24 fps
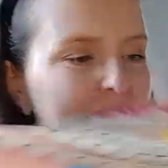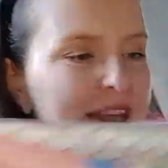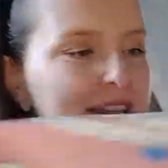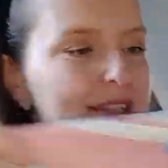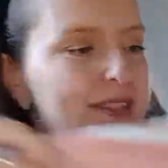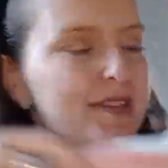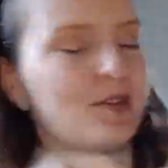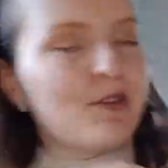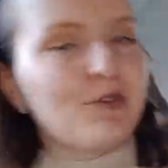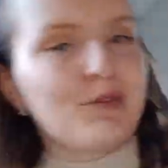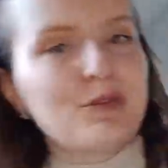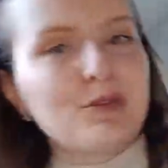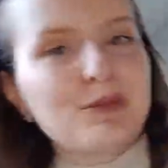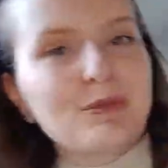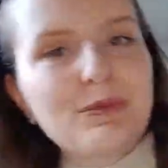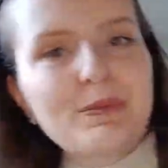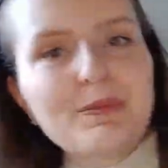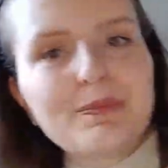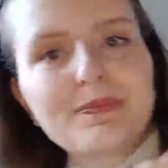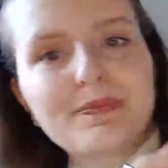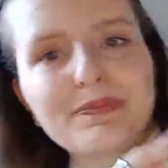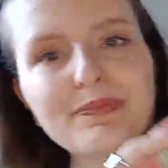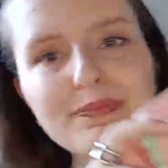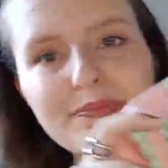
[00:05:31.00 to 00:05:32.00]
so
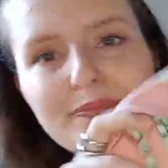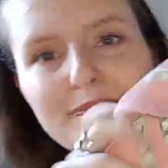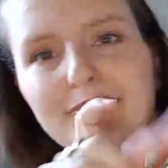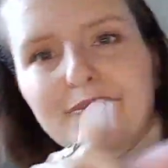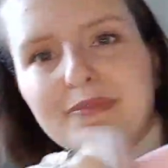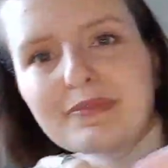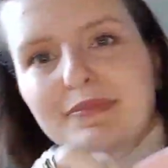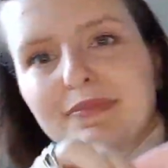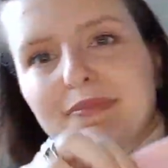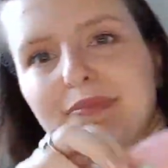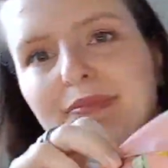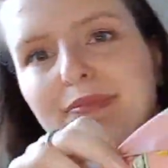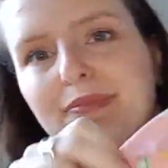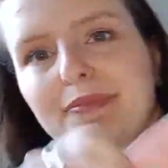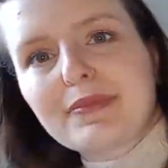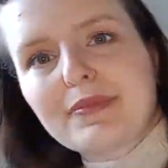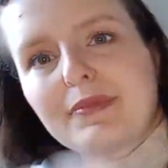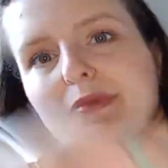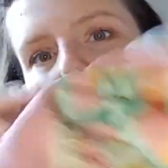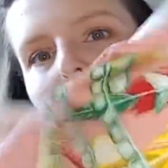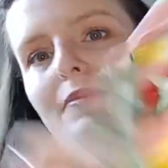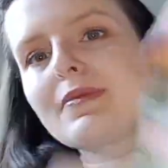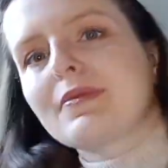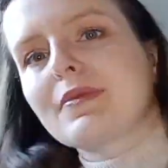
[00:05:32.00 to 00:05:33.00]

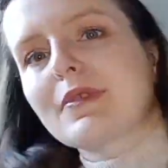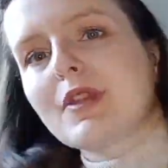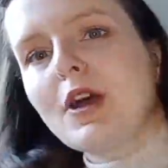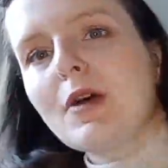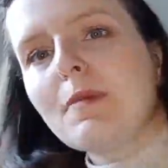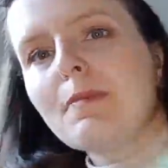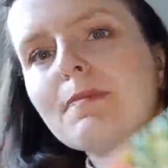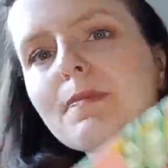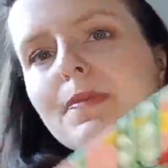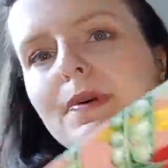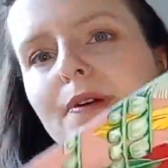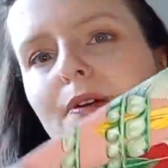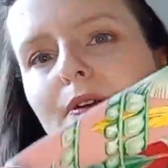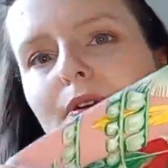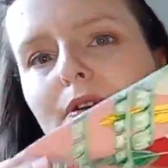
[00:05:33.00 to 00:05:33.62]
up